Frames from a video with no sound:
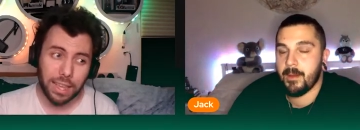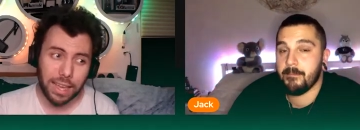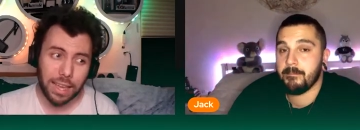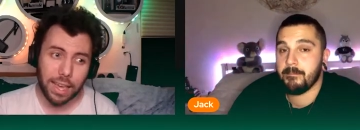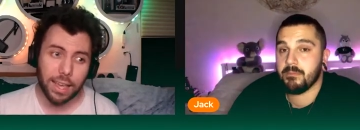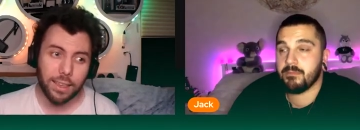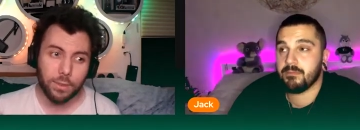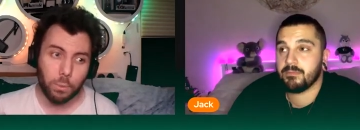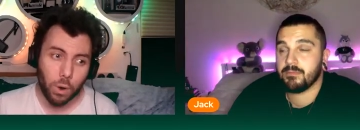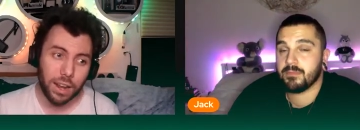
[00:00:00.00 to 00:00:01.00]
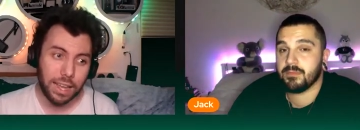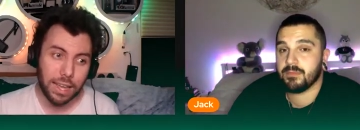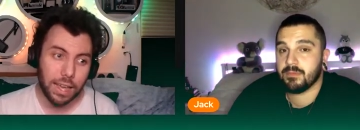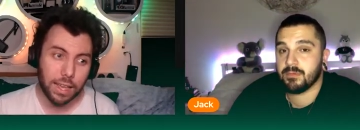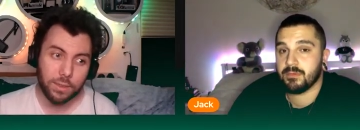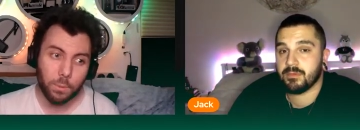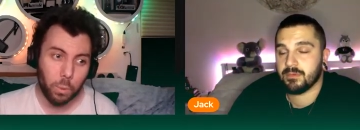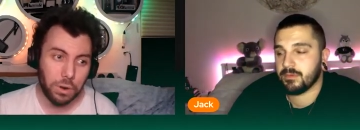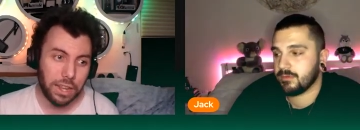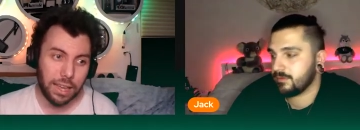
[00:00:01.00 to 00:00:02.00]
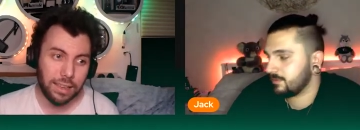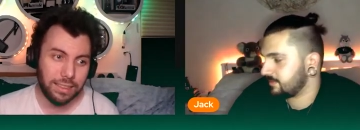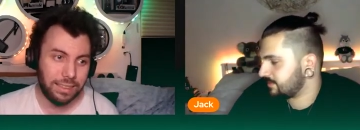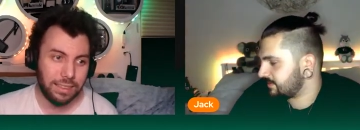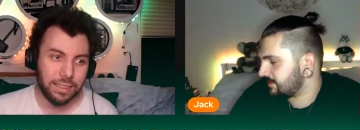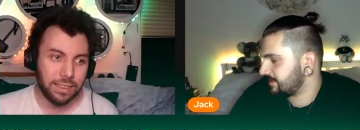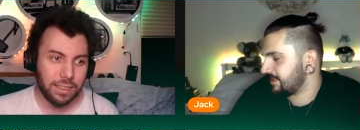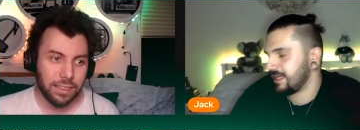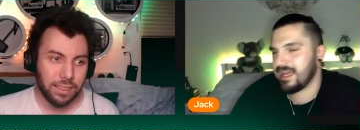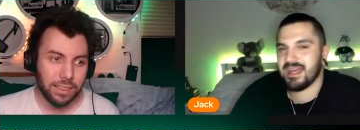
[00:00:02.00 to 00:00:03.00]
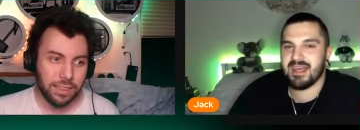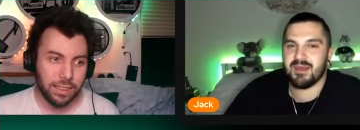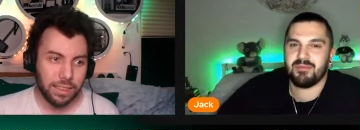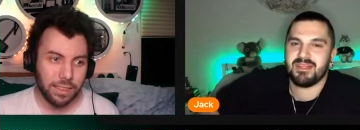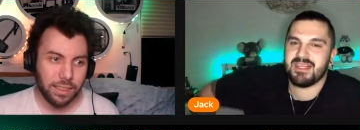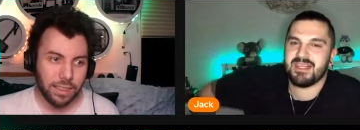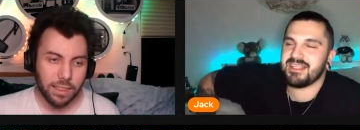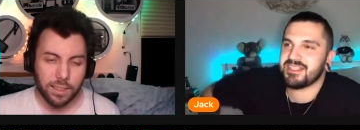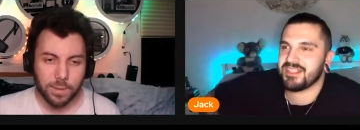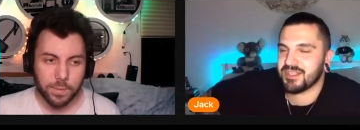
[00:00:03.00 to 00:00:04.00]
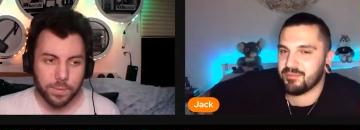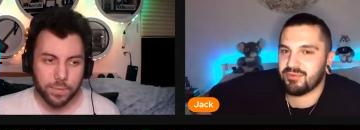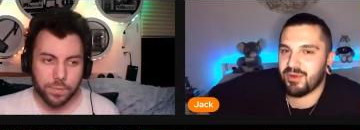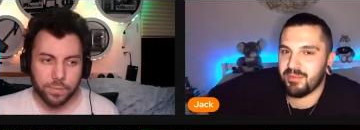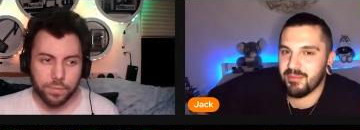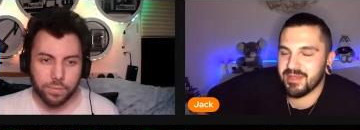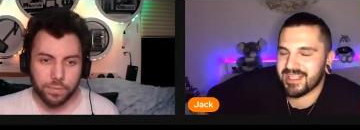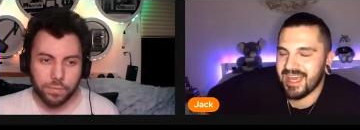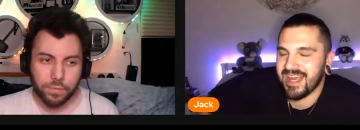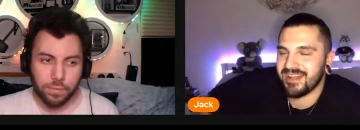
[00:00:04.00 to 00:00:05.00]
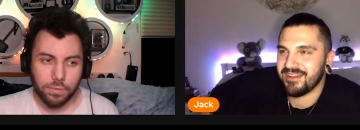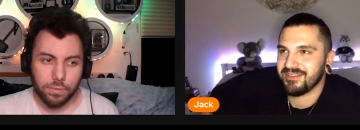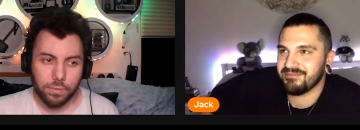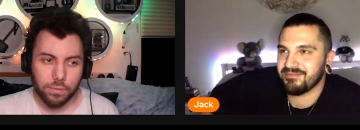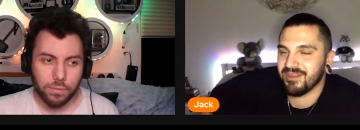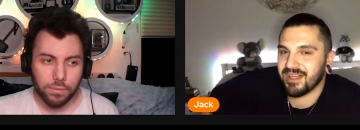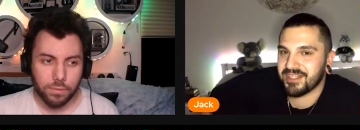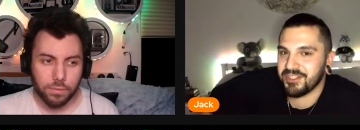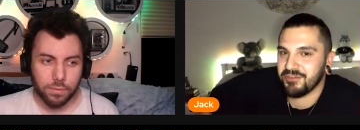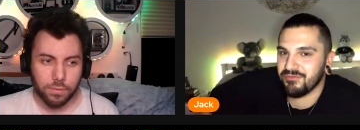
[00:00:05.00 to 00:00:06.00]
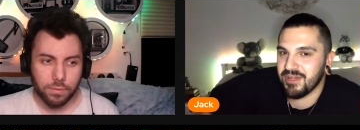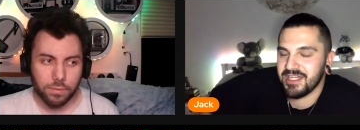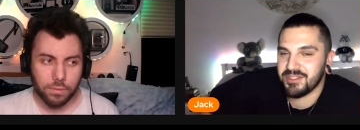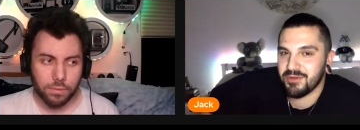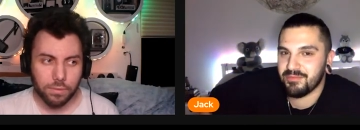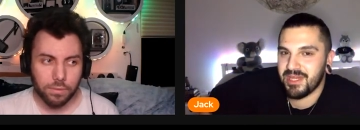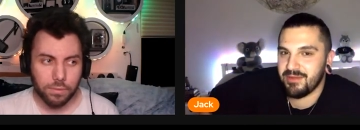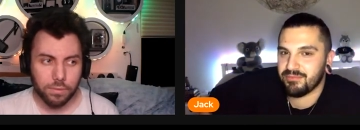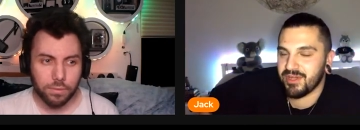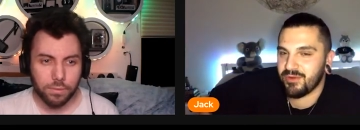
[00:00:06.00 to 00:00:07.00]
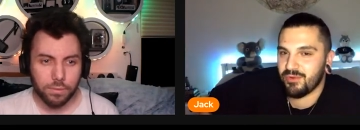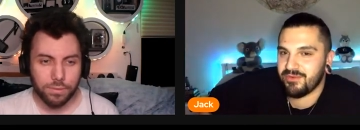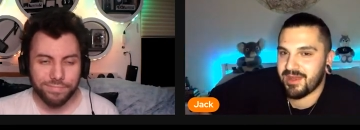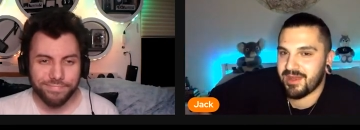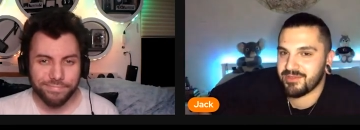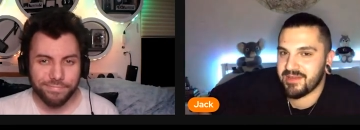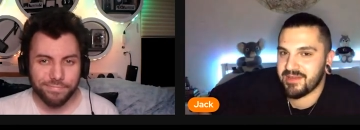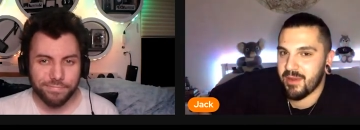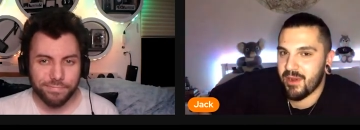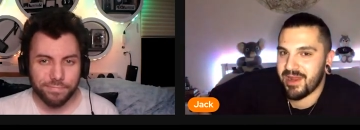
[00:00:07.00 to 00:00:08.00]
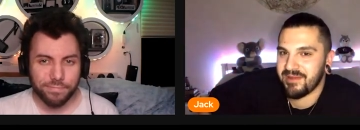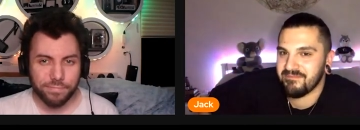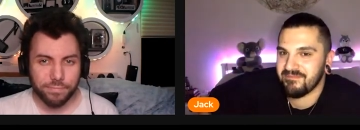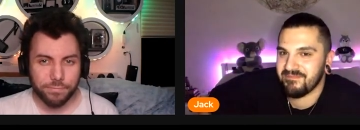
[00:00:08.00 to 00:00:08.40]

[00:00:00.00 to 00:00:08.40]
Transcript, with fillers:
Speaker 1: King is, why he is, and what he is.
Speaker 2: Yeah, but then this is the problem again. Like, can you really do a prequel without David Bowie?